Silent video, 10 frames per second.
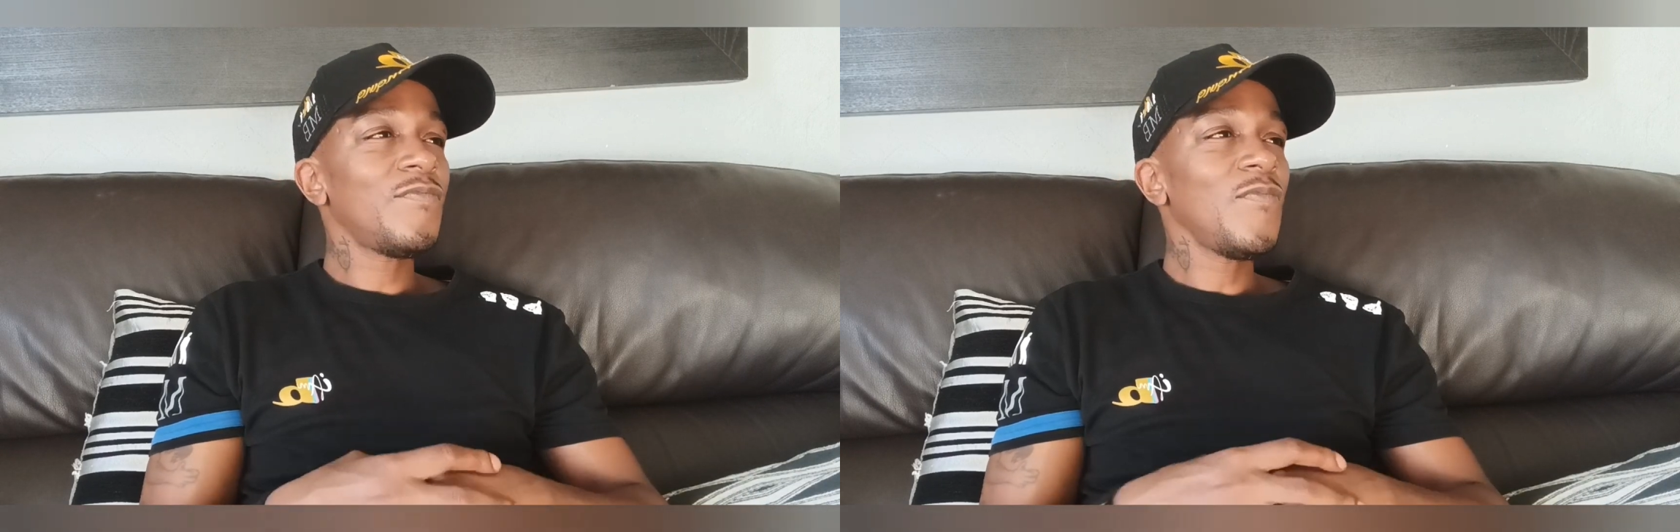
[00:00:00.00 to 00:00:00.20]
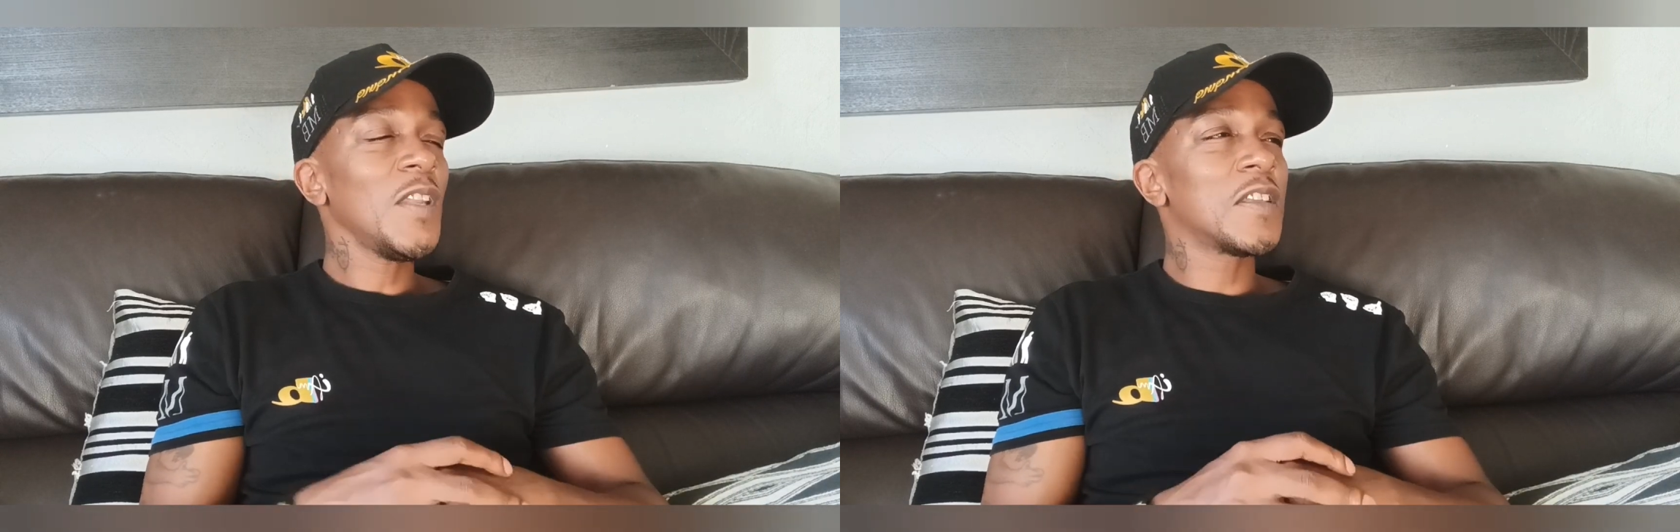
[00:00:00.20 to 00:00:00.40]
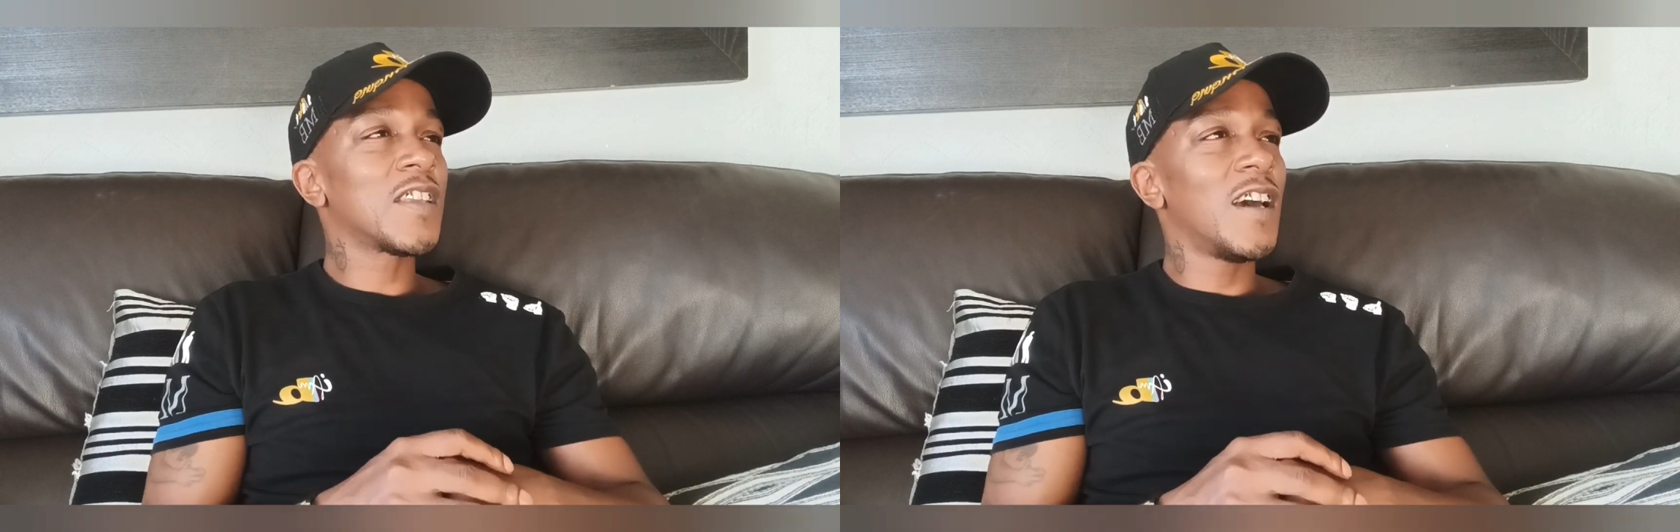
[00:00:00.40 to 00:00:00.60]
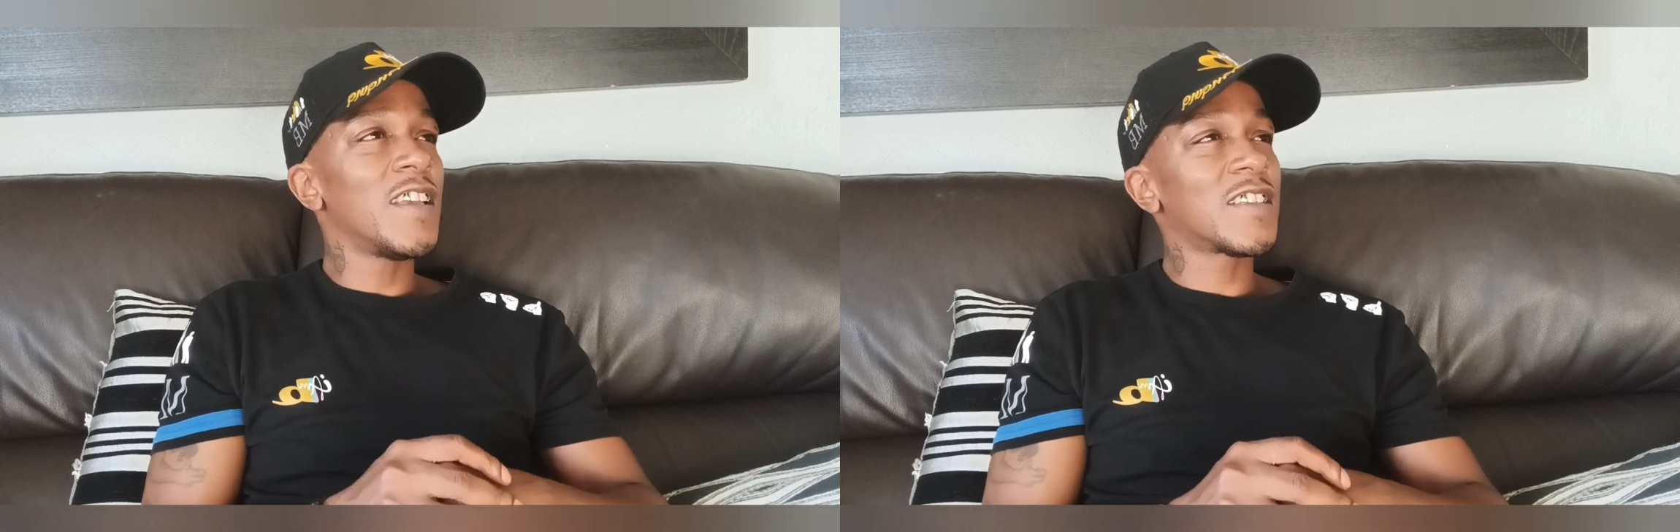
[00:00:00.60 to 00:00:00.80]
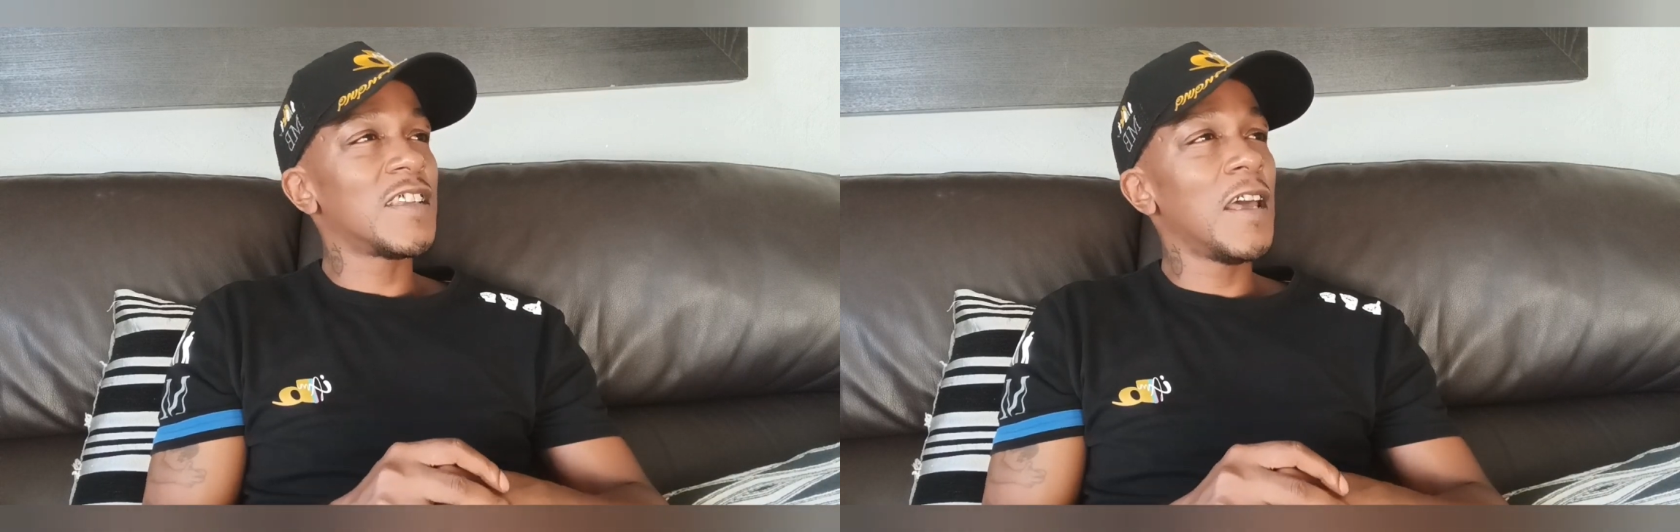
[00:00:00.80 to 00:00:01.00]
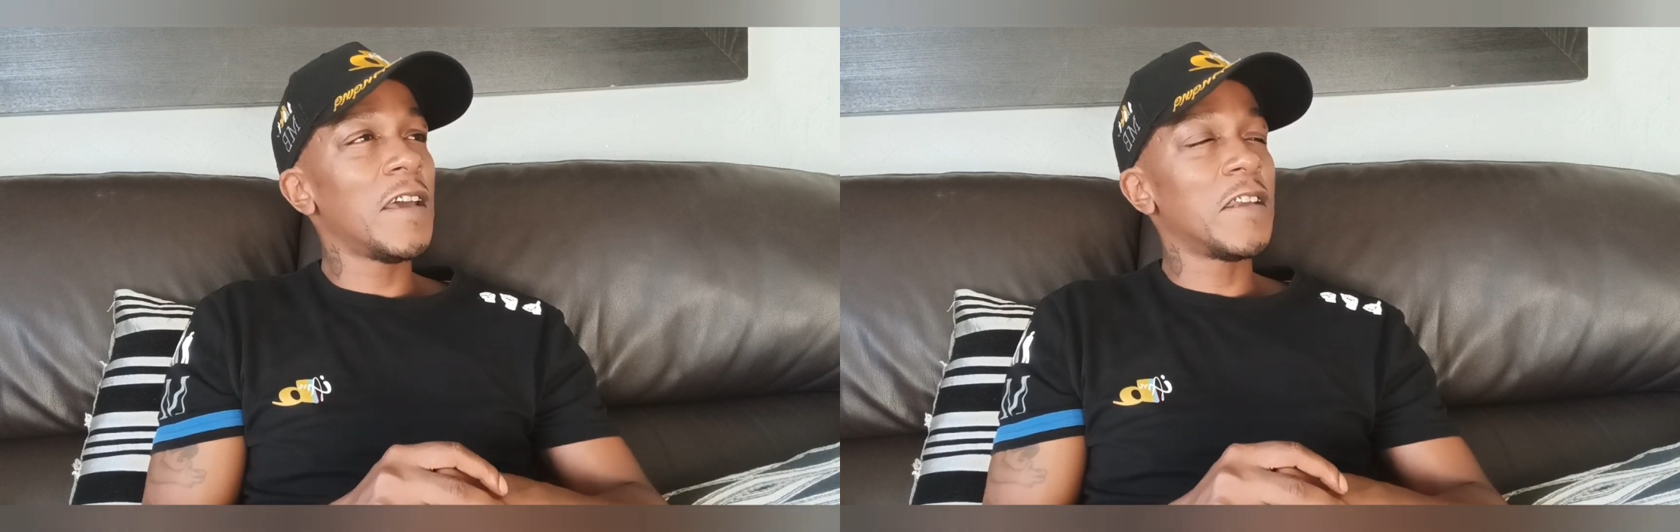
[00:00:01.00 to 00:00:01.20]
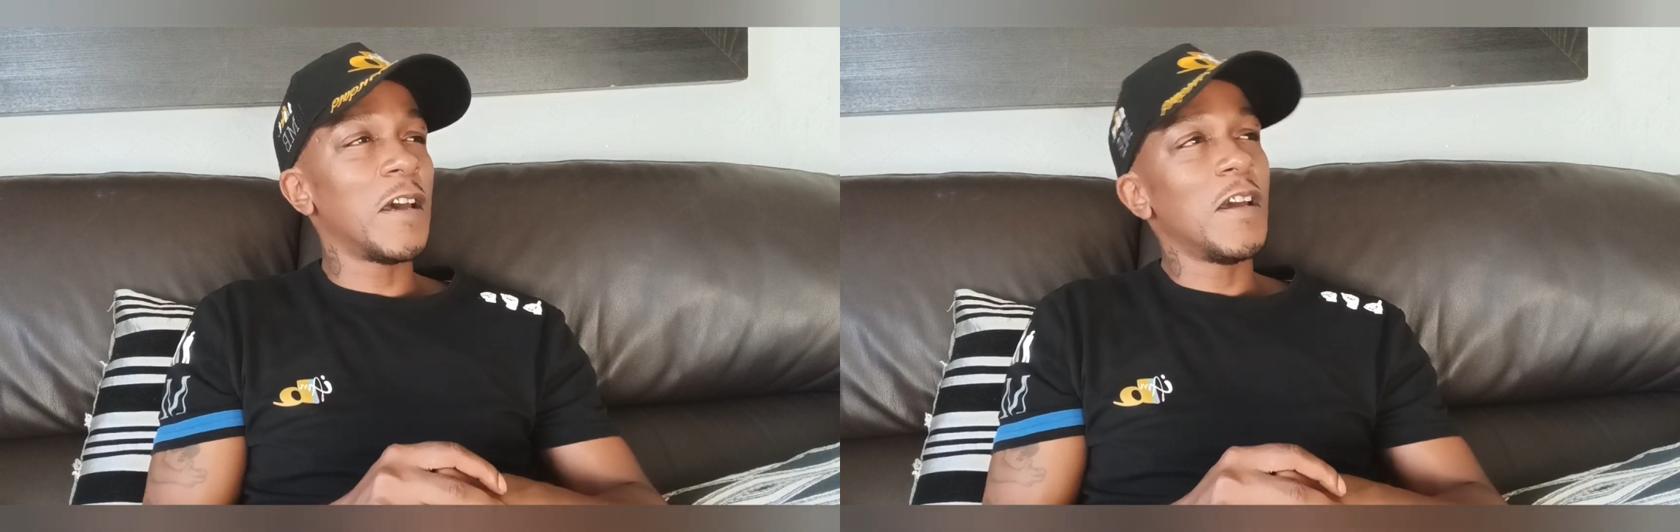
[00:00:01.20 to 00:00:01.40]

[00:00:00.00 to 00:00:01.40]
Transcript: So it's like that.